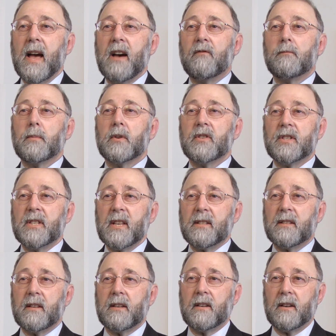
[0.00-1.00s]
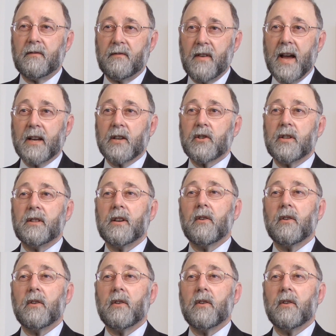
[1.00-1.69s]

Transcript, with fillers: have persistent infection.